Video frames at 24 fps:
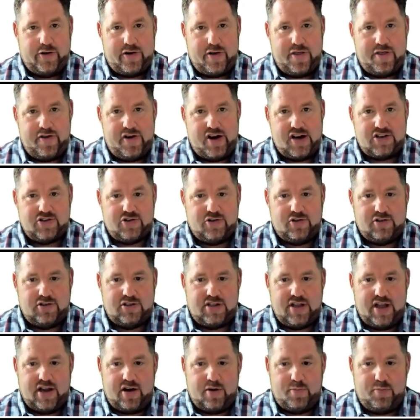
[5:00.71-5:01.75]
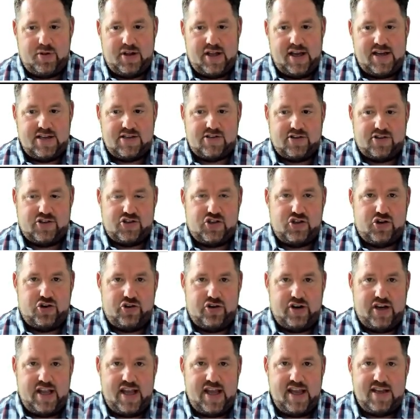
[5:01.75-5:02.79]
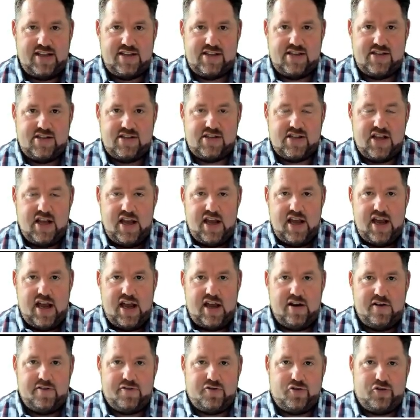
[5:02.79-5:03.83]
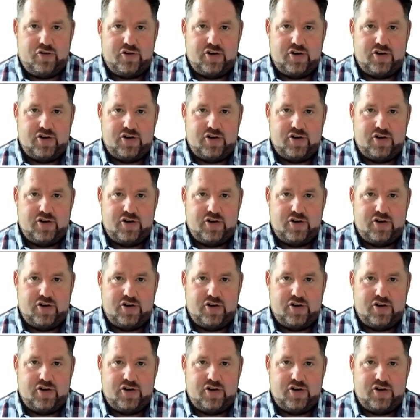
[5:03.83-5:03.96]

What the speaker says: thresholds that are placed on certain ASINs, and of course